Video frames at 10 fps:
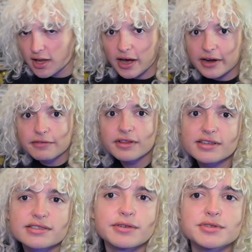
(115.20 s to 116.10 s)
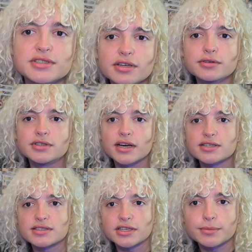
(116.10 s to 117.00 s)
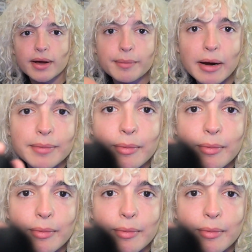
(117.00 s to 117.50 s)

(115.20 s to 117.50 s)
I didn't realize it was so dusty. You might not be